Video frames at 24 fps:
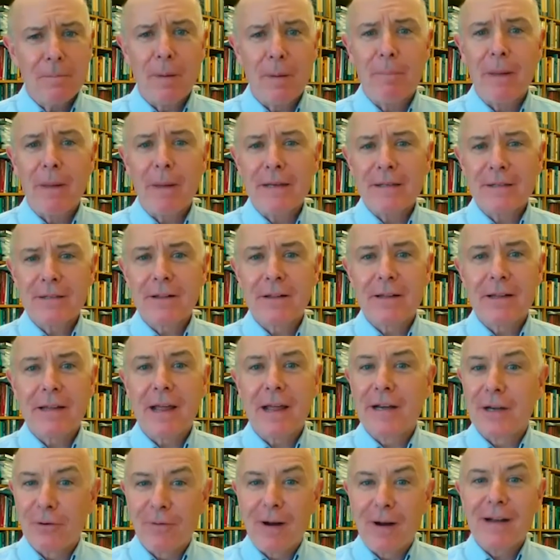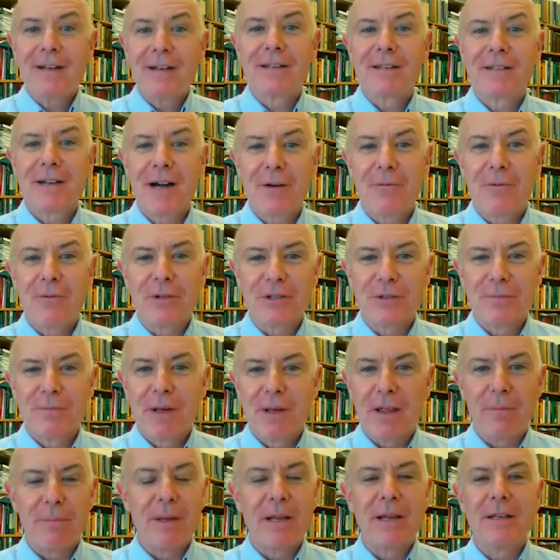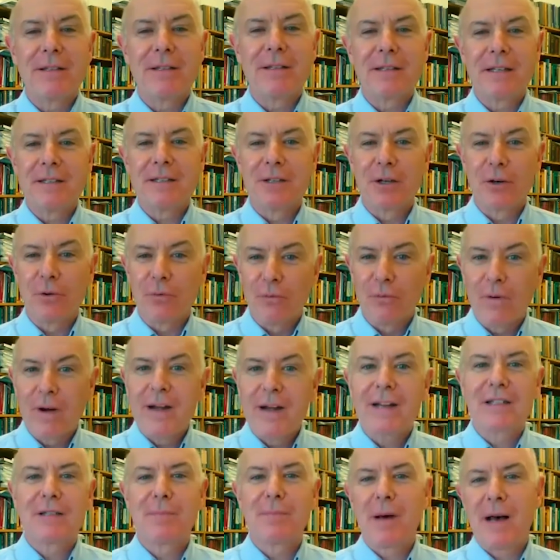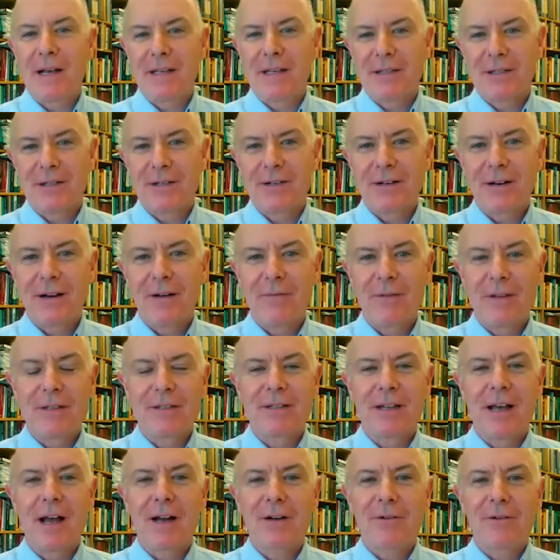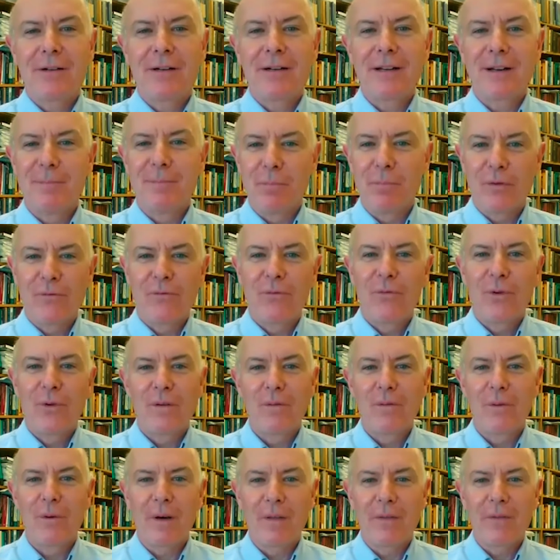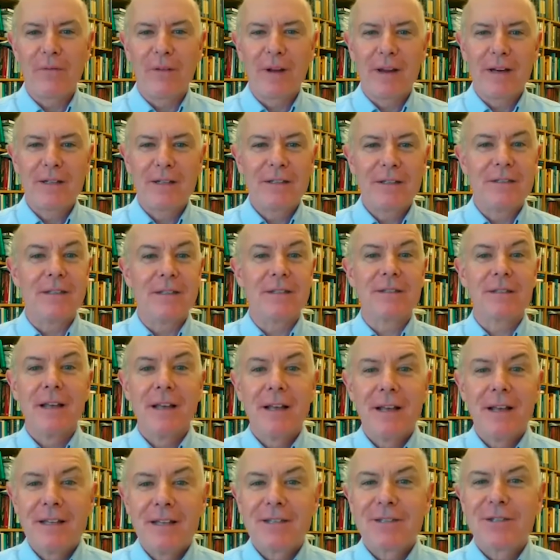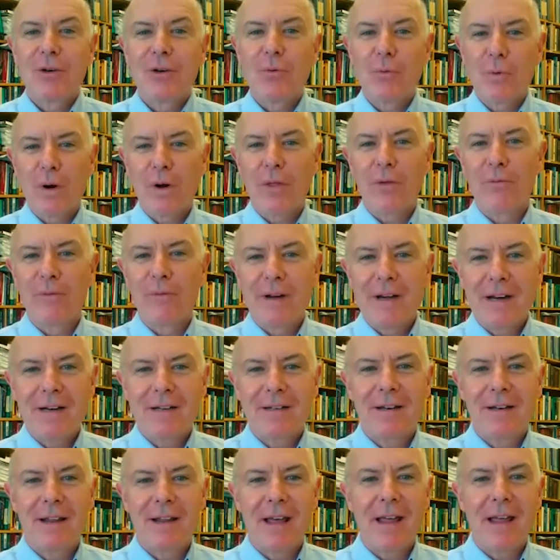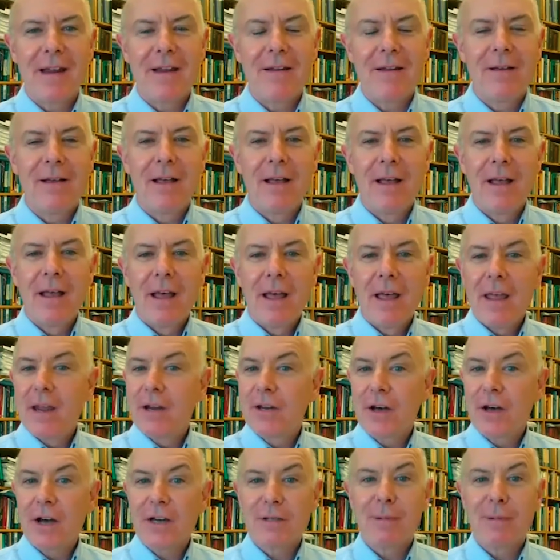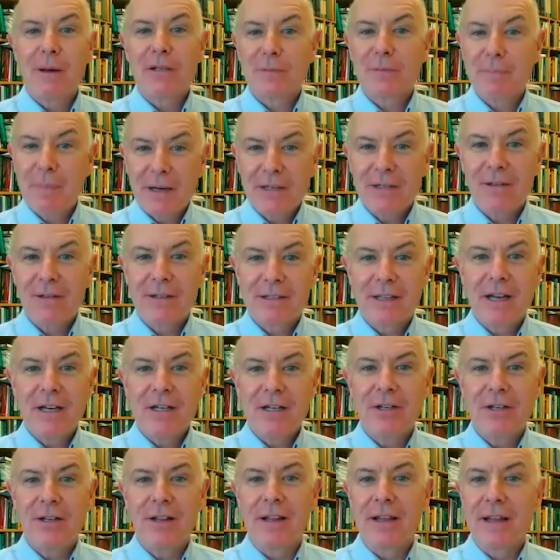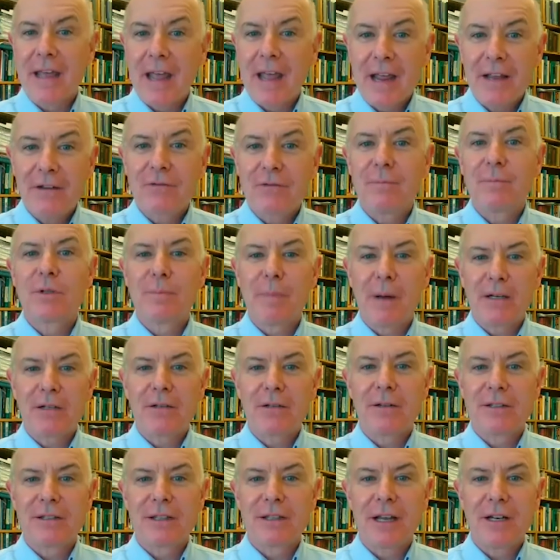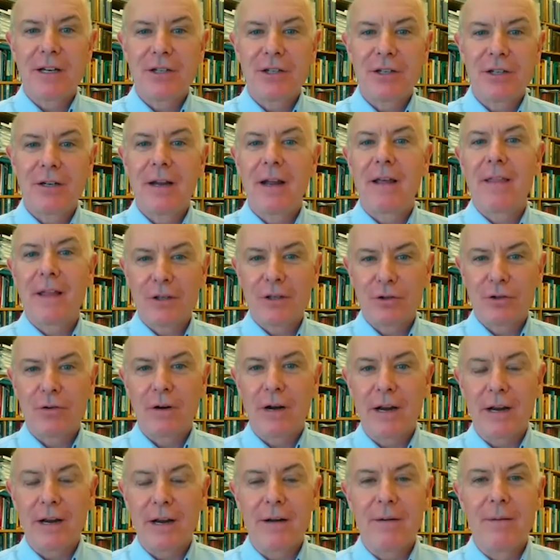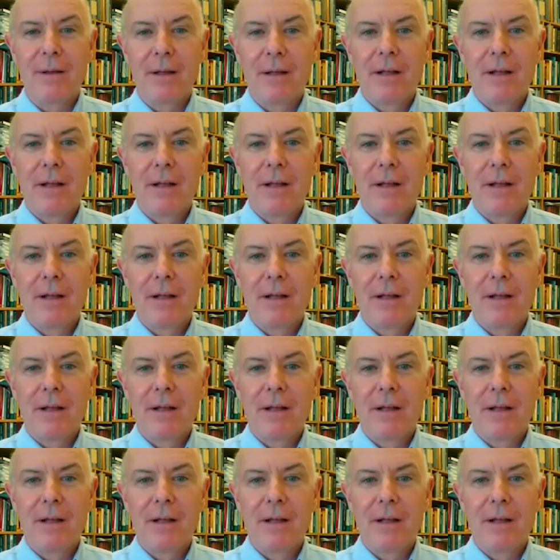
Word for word: But basically, and you're right to start with Smith because he's a great expositor of this doctrine in Book Four of the Wealth of Nations. It's still worth reading today. He talks about specialization, the gains from specialization, and then trade.